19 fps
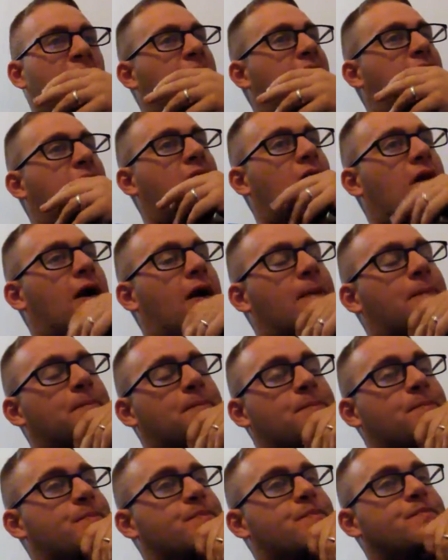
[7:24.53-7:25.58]
um,
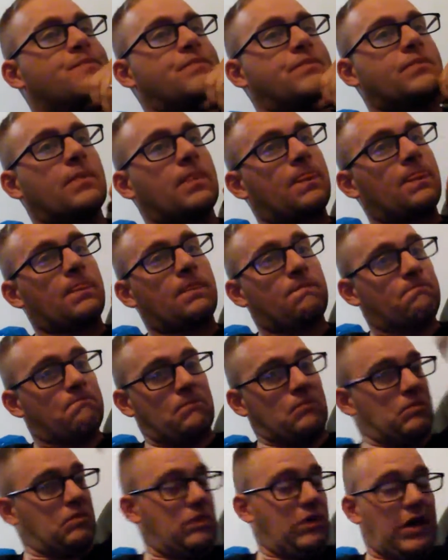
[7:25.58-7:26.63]

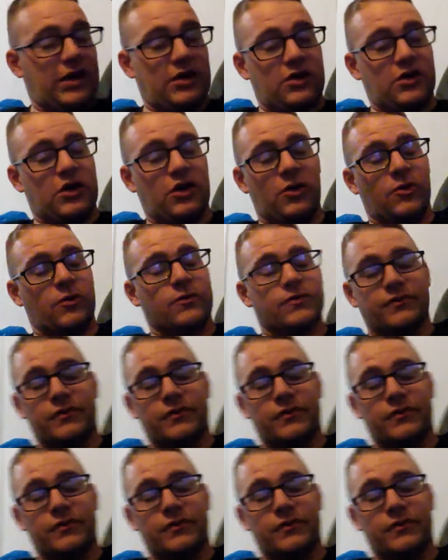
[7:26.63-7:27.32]
I don't know.